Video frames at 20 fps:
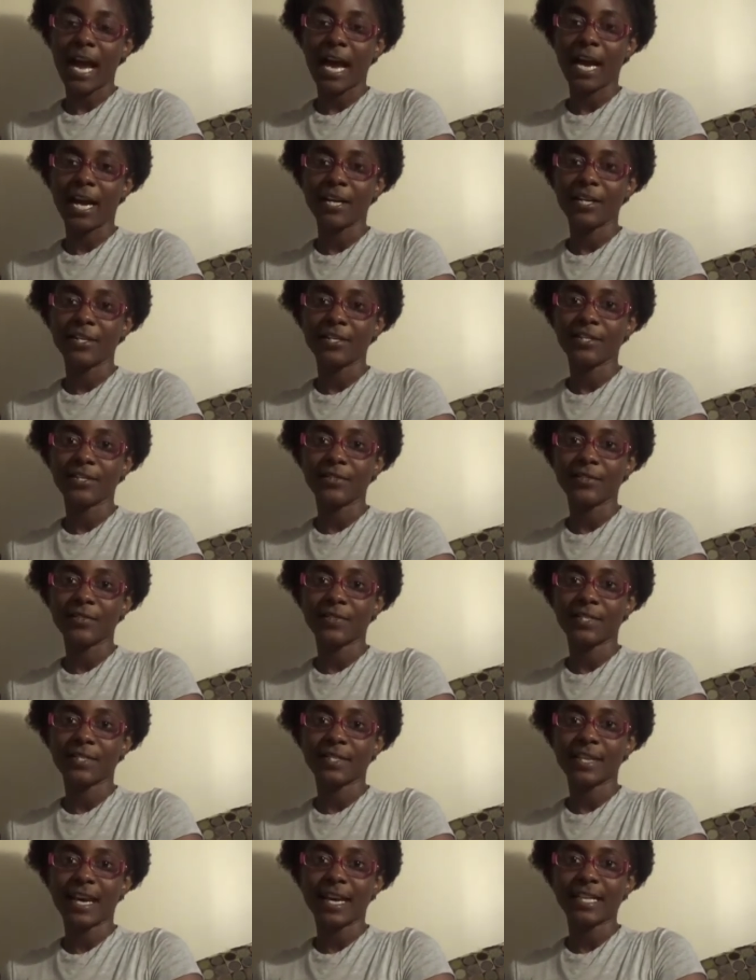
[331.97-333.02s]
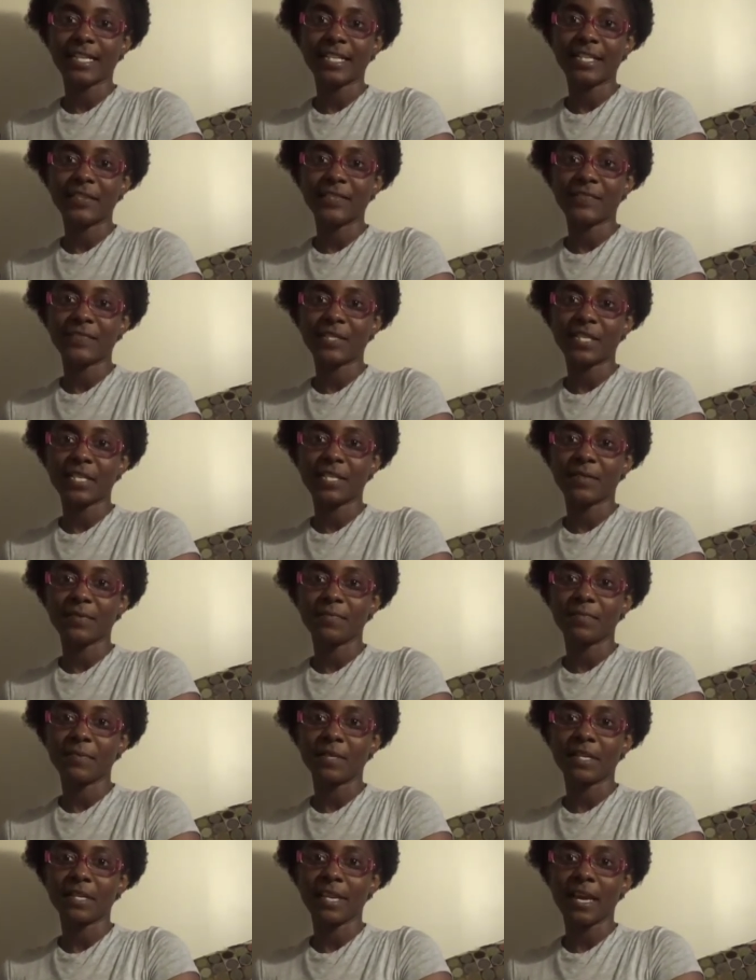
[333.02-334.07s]
I lived in
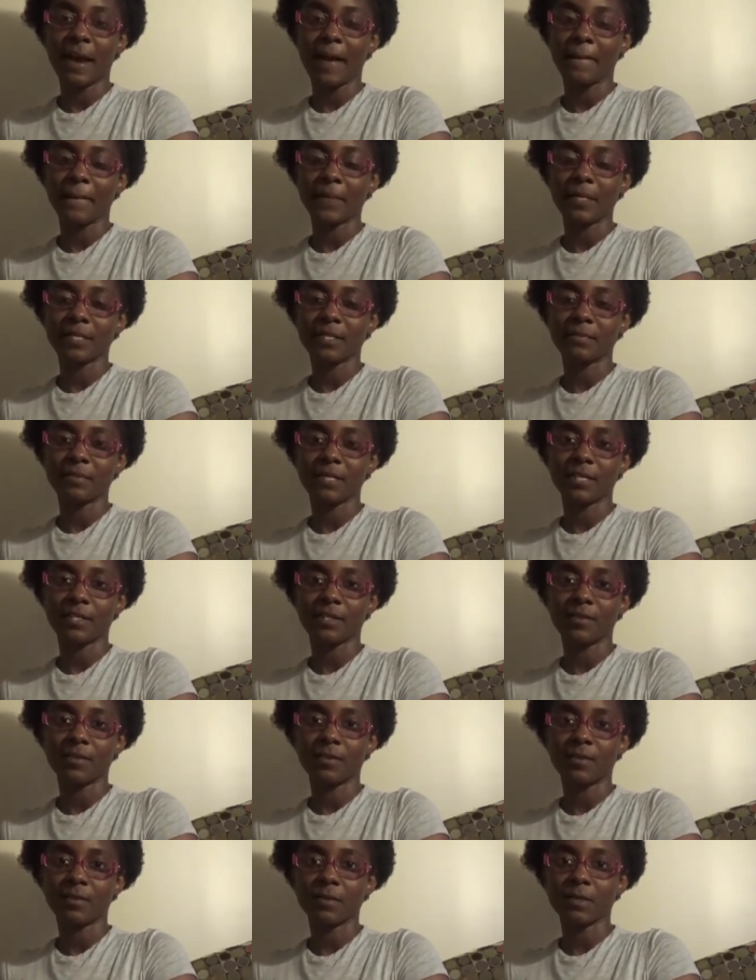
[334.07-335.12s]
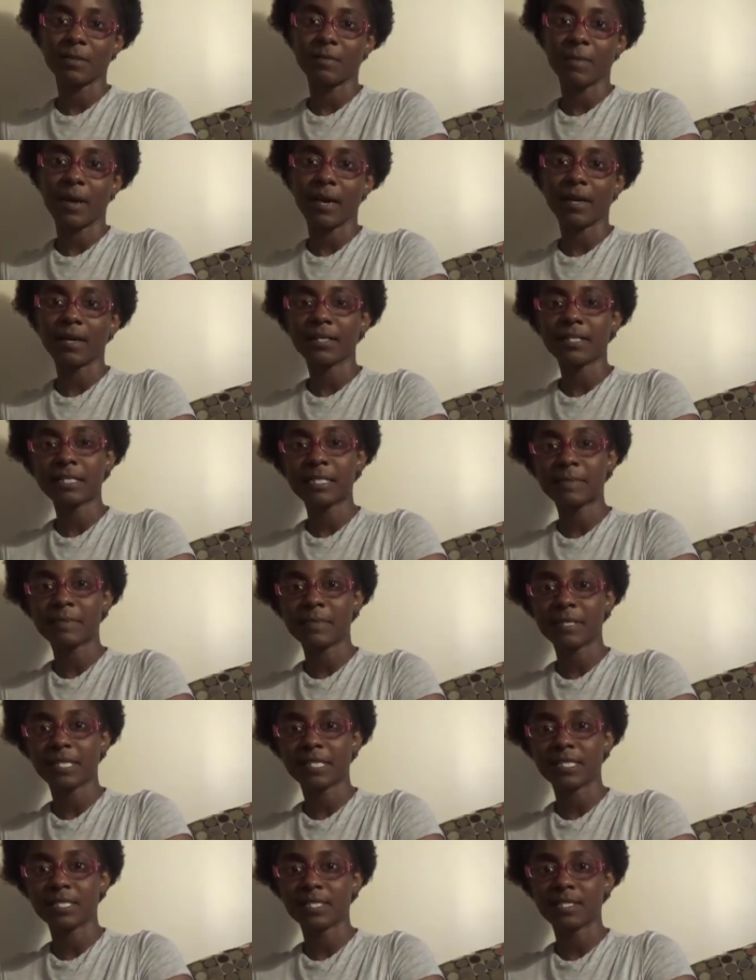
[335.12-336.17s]
Minneapolis, Minnesota with my
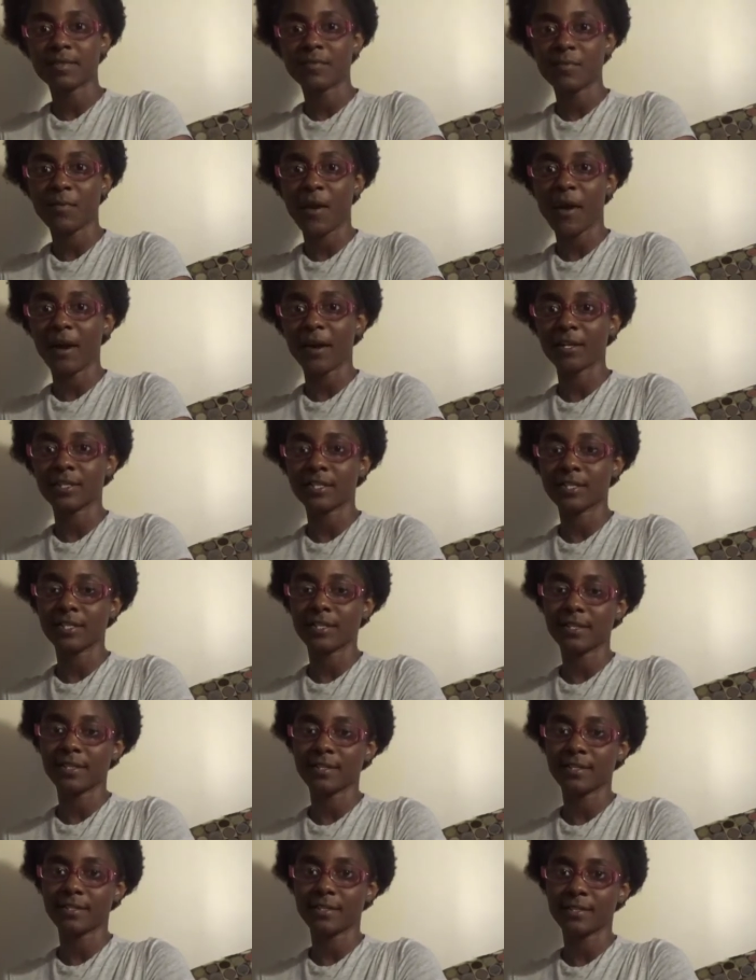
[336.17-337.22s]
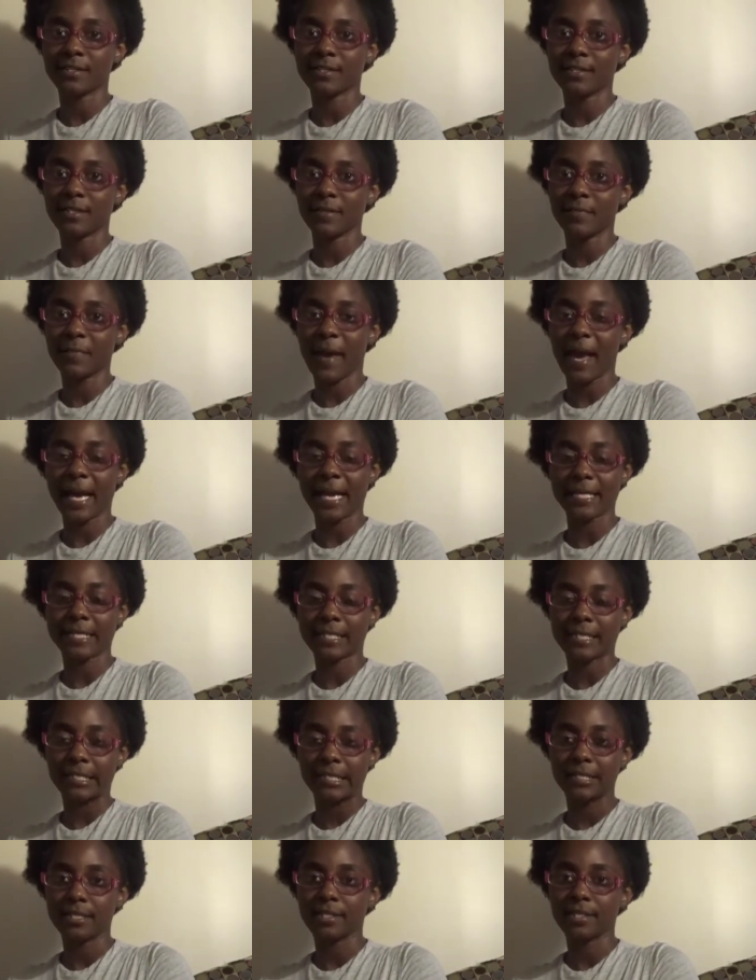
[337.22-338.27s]
husband prior to his
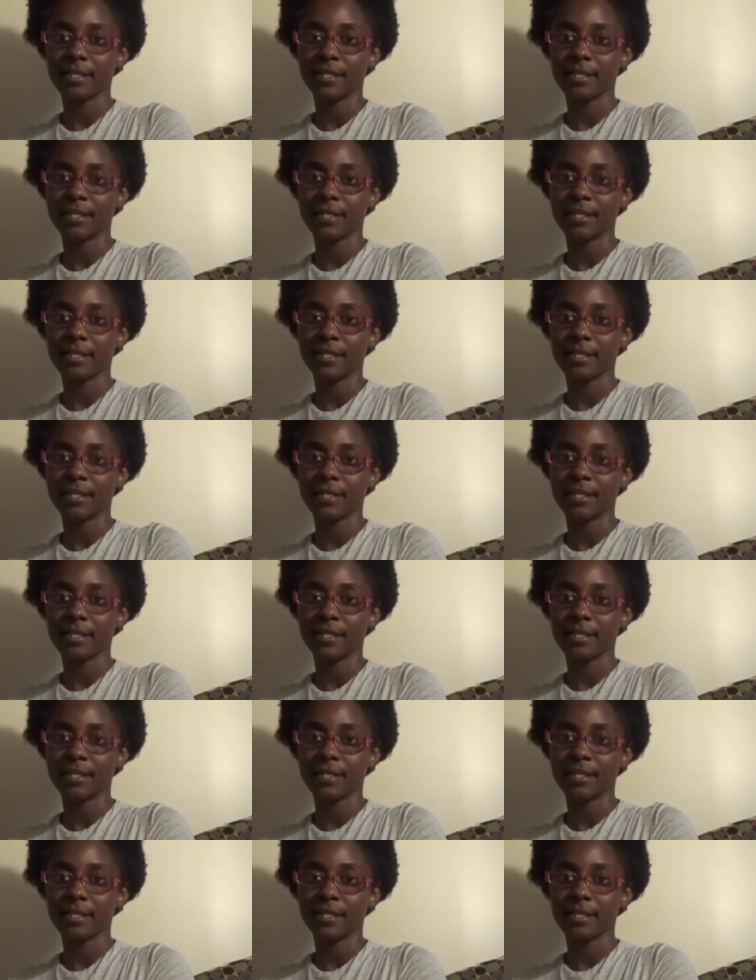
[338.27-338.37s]
passing